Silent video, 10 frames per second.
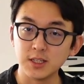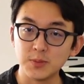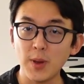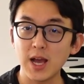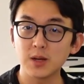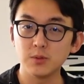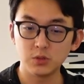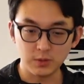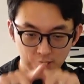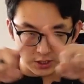It's packable
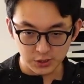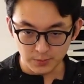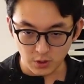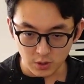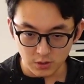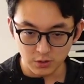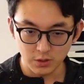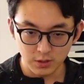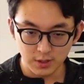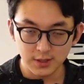into like a small
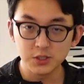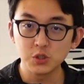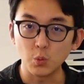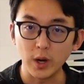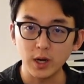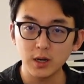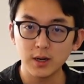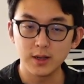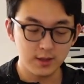square.